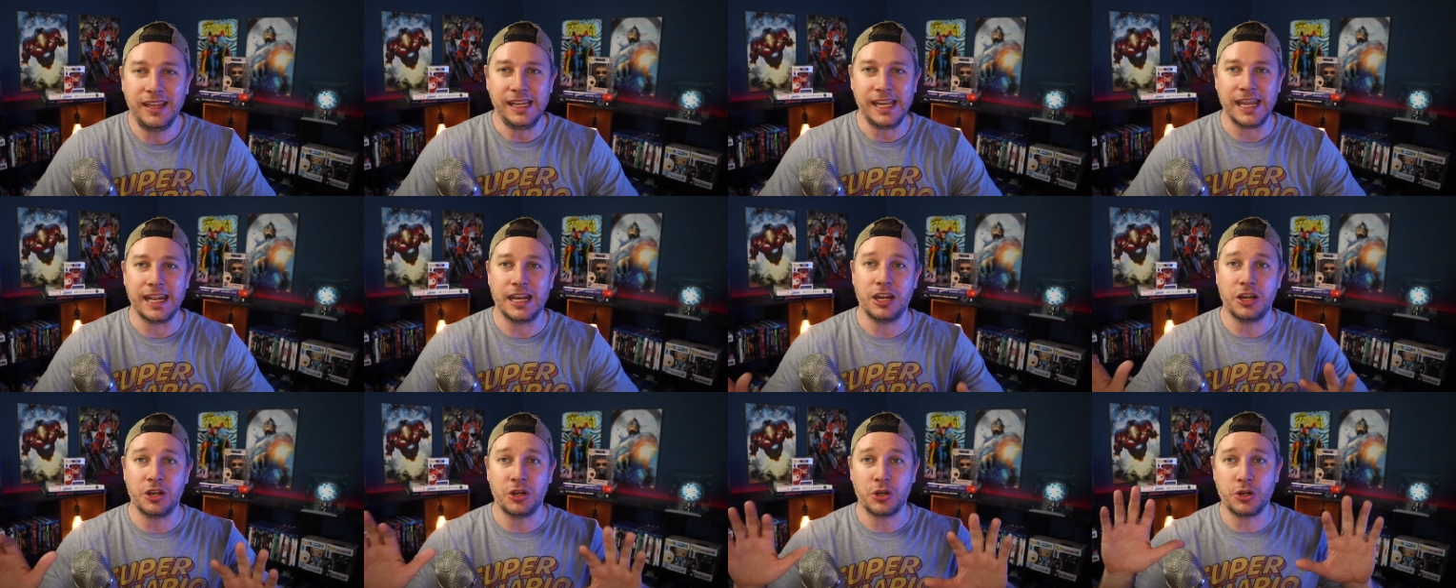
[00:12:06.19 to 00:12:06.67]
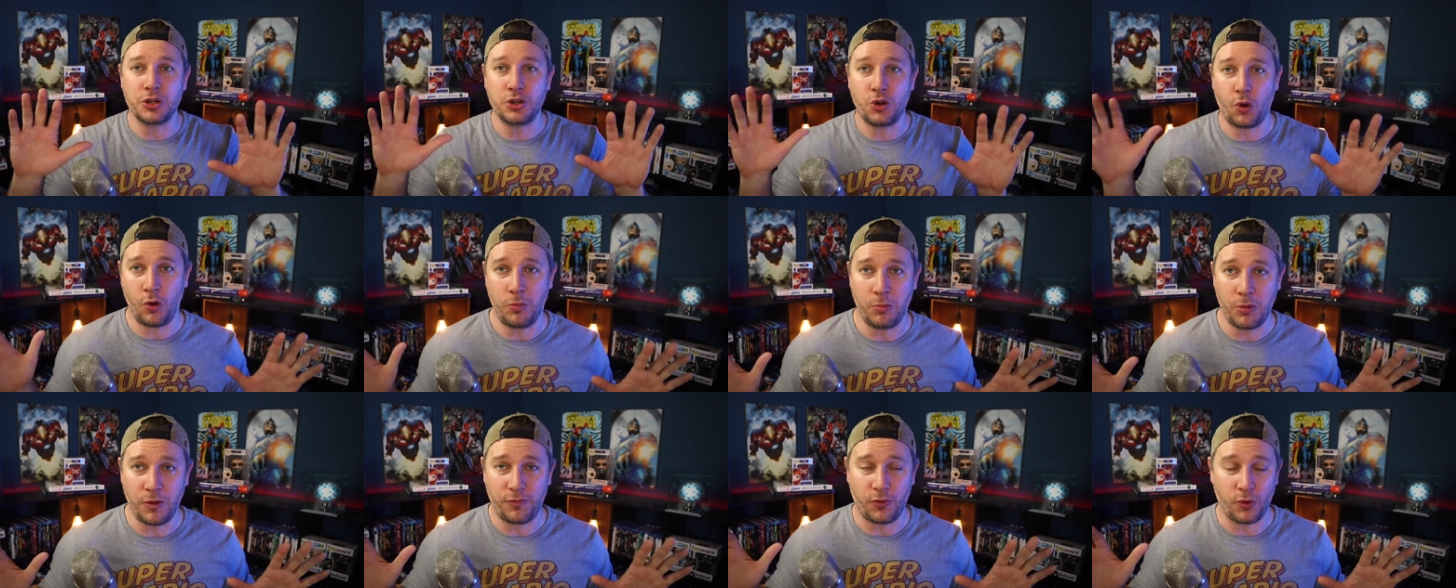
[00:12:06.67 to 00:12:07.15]
and in her
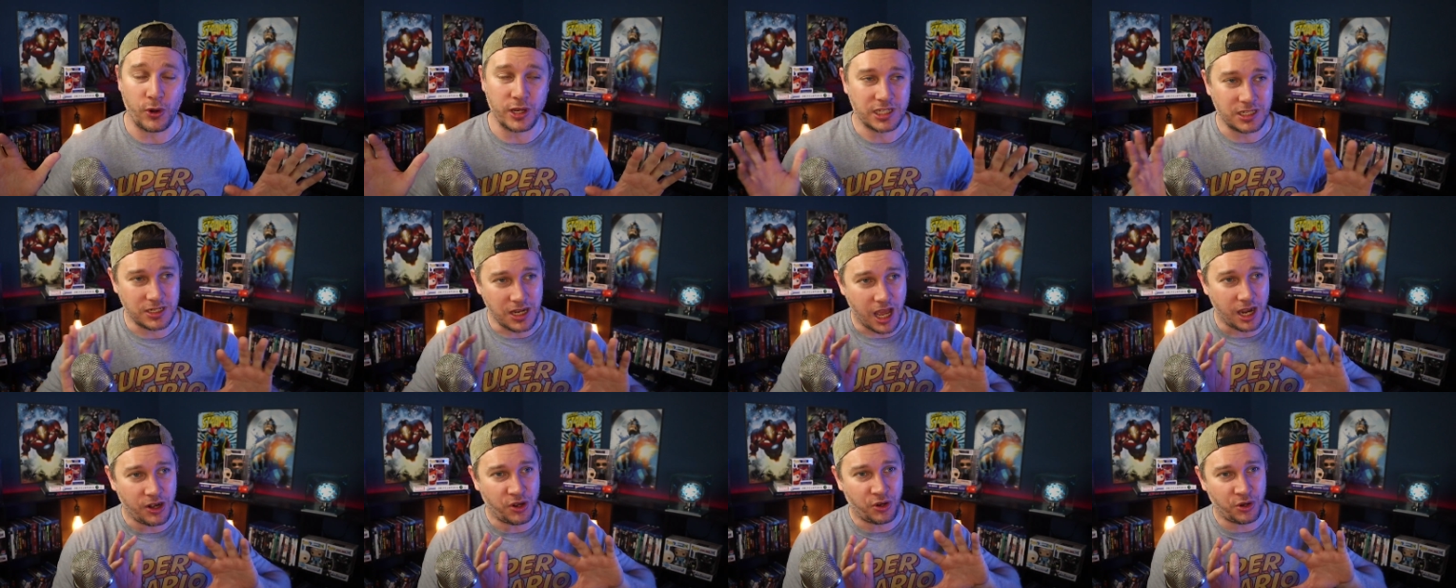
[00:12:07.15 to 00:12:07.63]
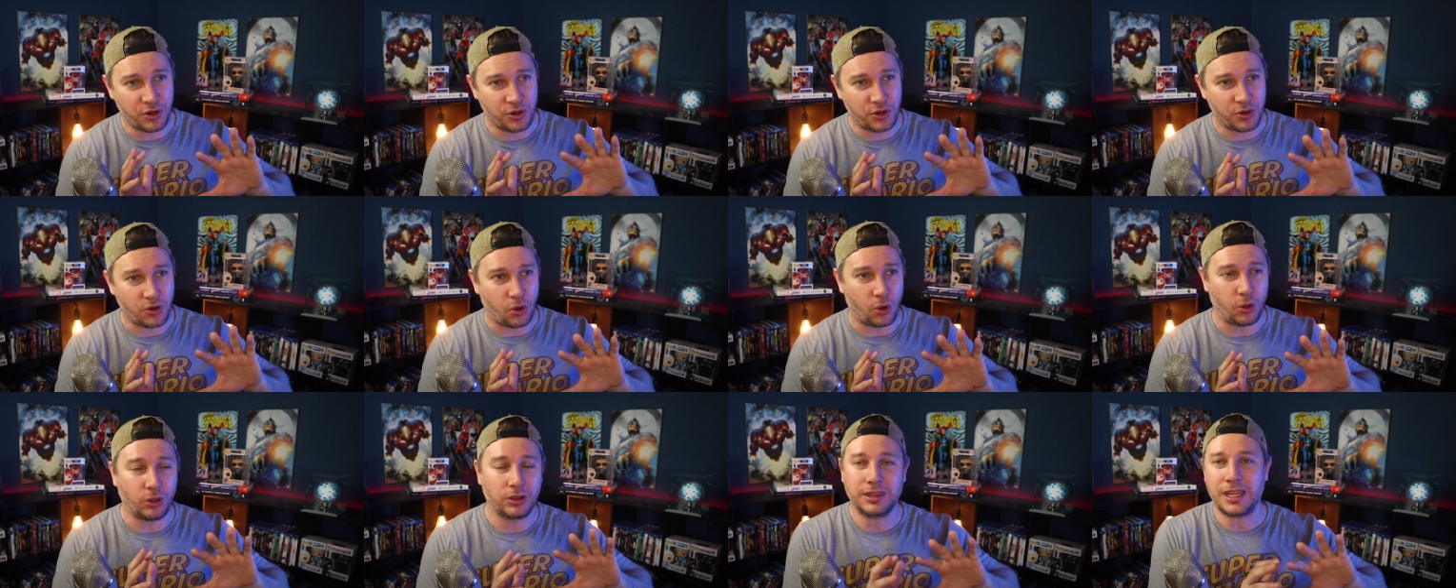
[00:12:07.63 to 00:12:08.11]
normal voice, not
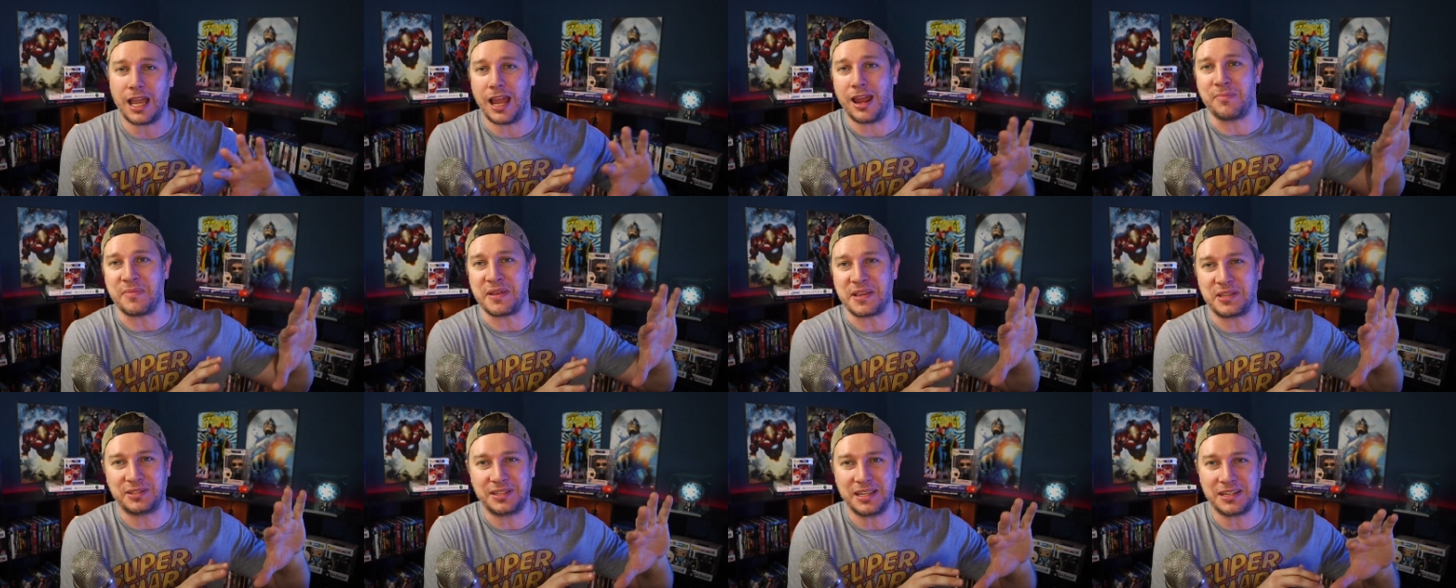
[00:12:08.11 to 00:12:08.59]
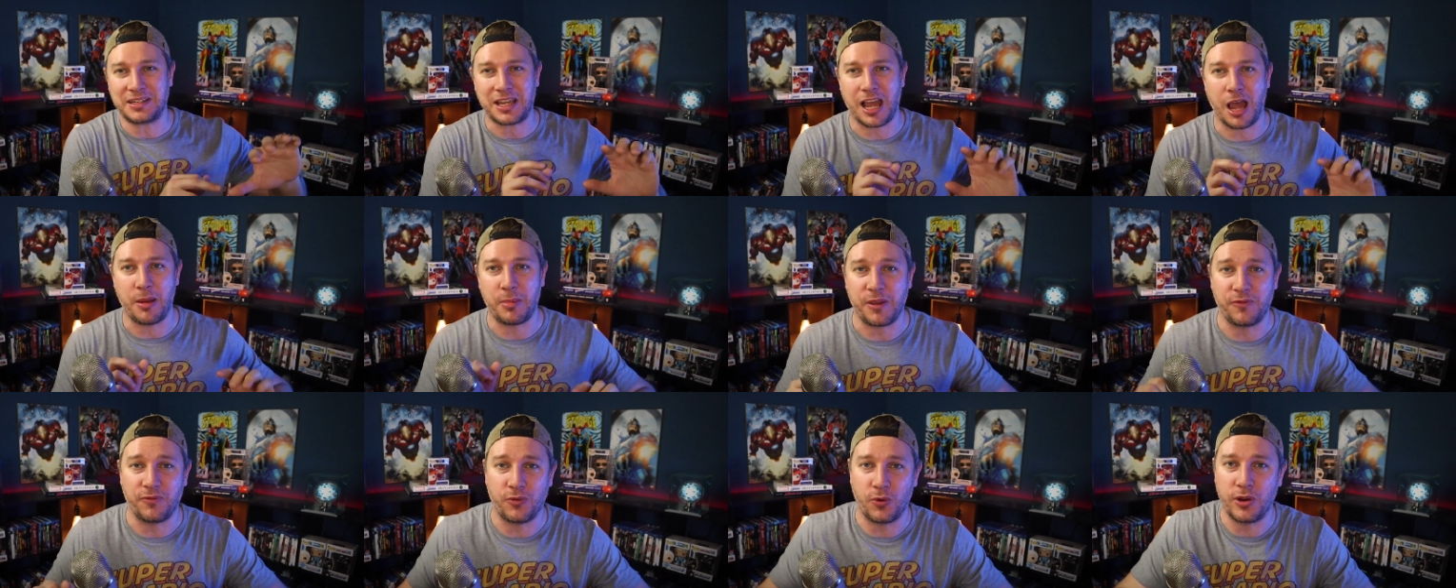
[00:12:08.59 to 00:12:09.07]
her old timey
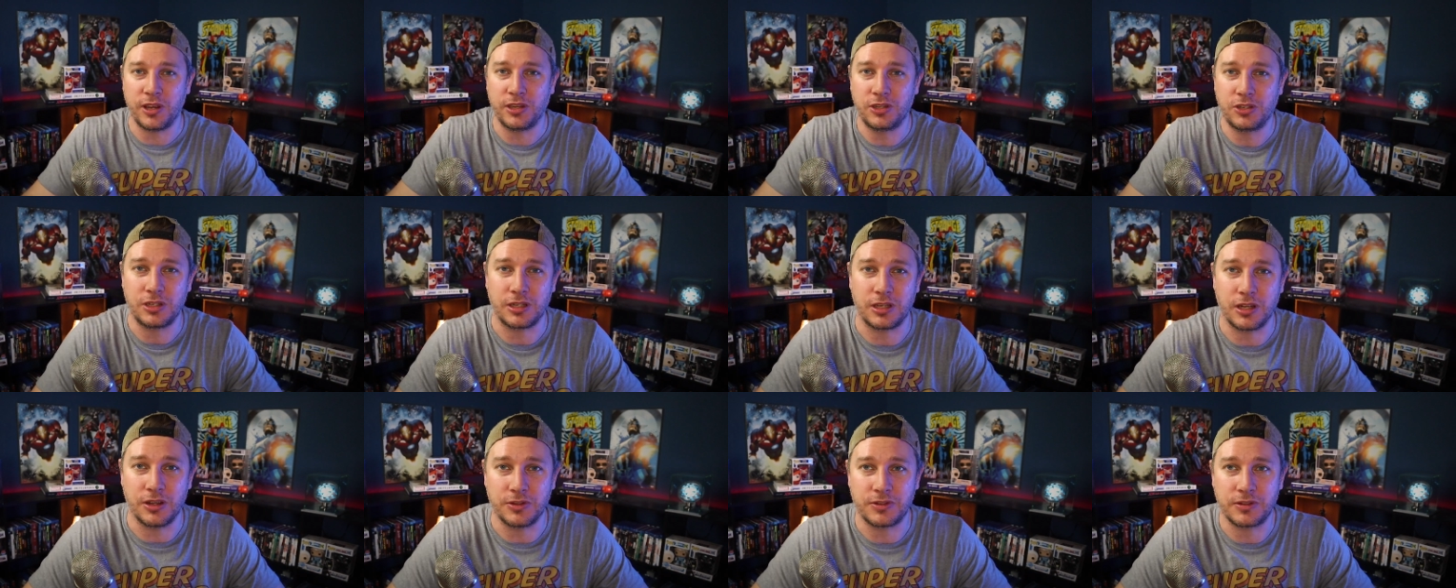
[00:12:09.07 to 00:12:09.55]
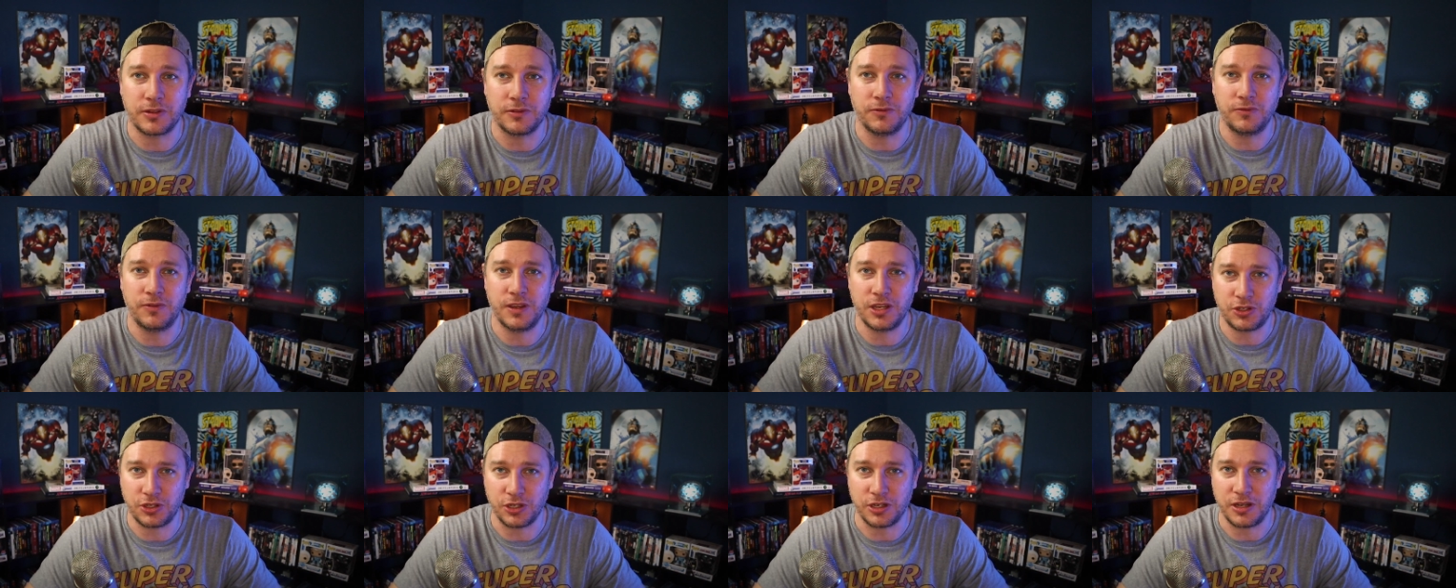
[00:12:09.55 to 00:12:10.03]
sitcommy voice, she goes,
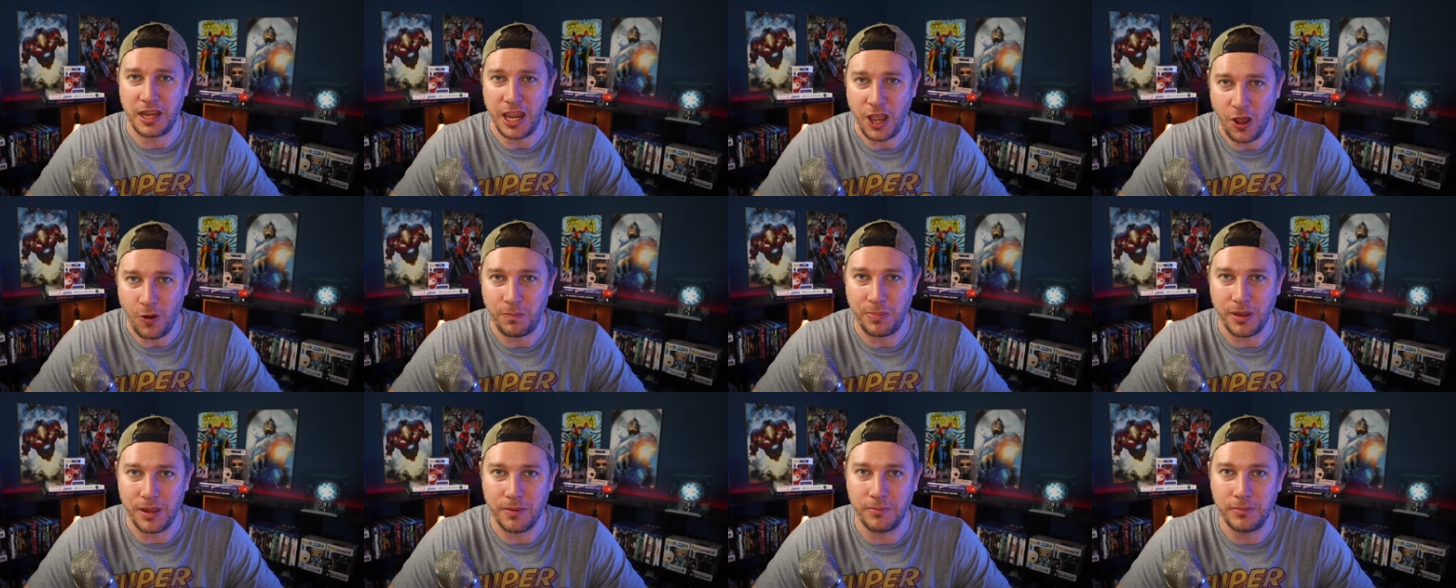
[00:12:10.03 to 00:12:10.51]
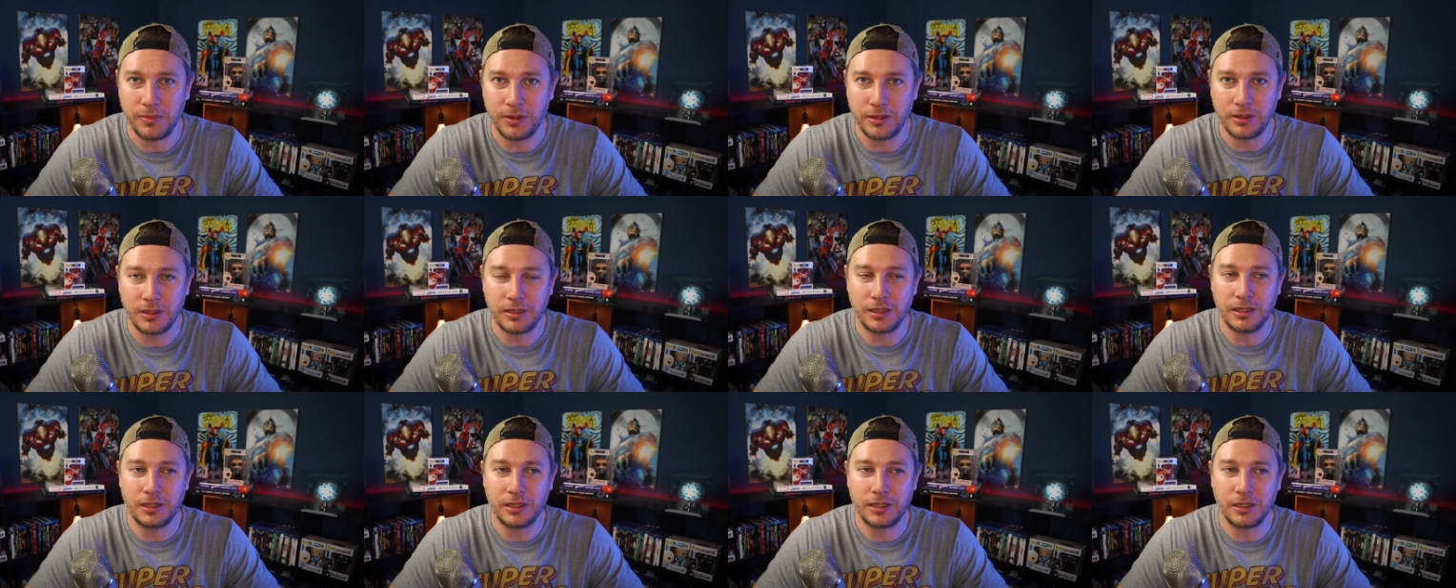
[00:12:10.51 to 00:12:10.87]
"Vision, help him."